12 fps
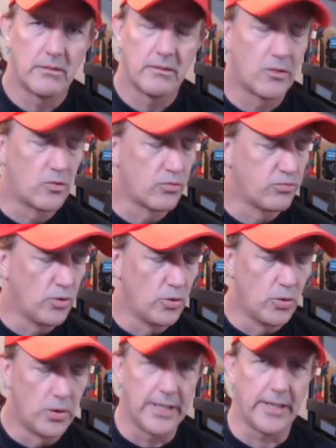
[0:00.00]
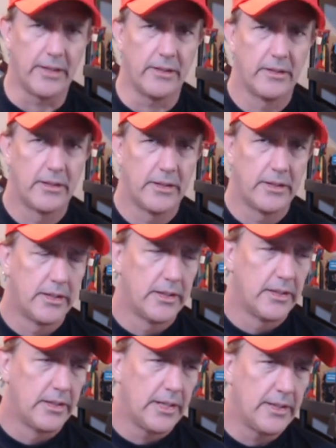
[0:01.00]
Grueling.
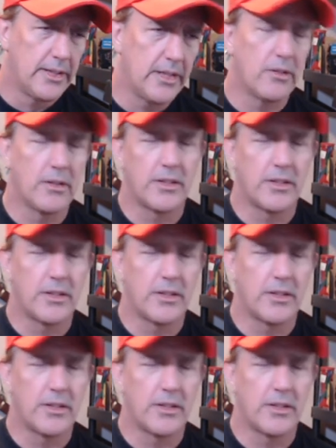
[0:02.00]
And then you're